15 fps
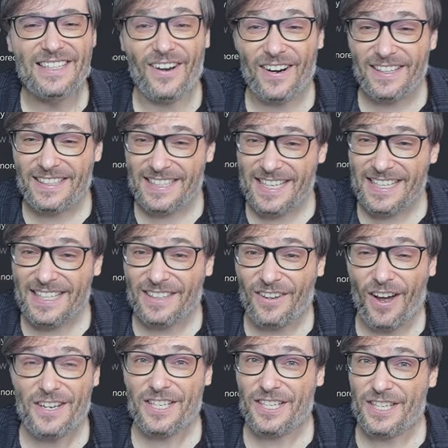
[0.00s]
Dark Deity
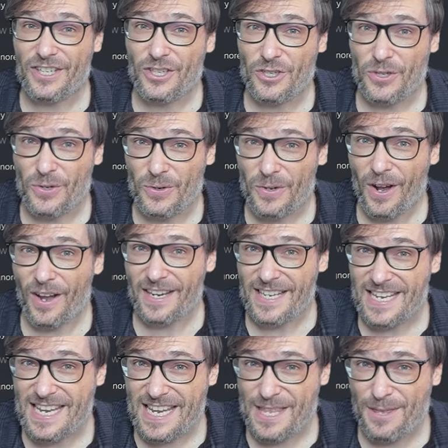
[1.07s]
launched in June on
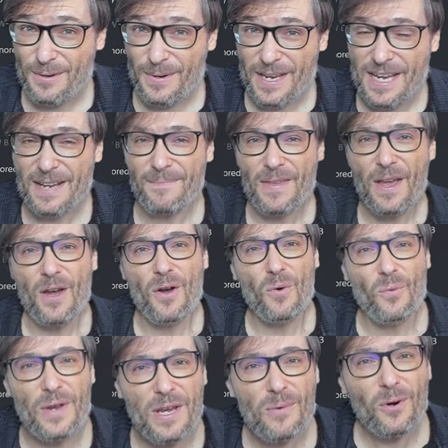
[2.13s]
E3.
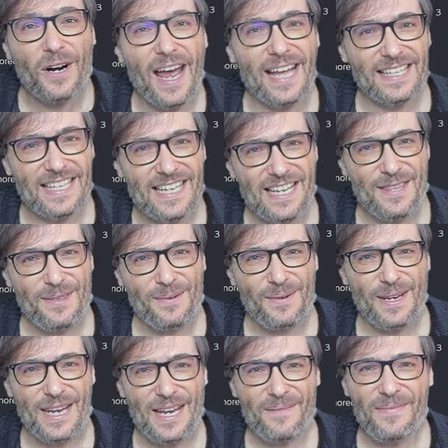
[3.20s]
We were at
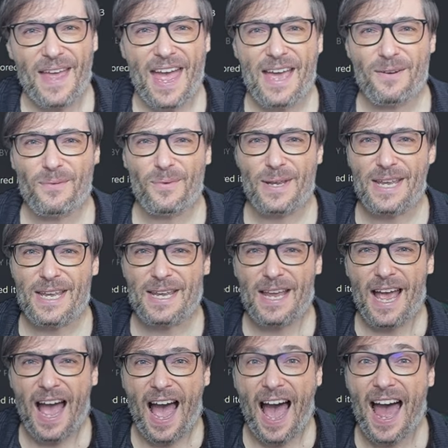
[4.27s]
E3 and we
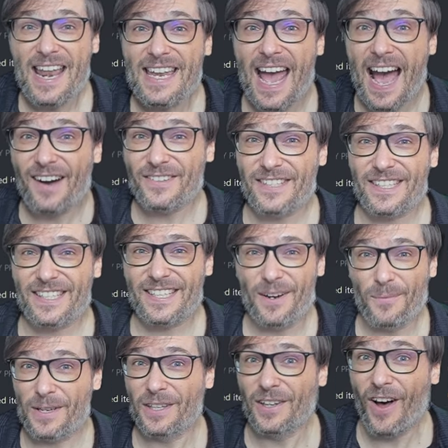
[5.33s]
announced,
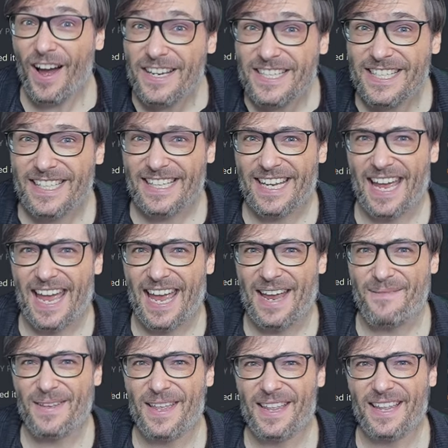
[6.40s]
we launched the
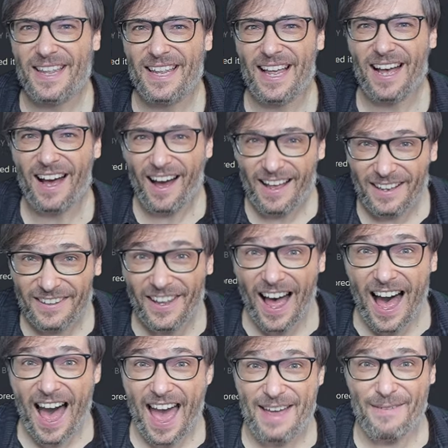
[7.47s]
game
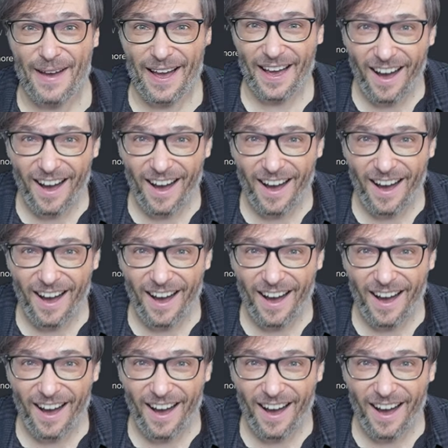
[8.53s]
live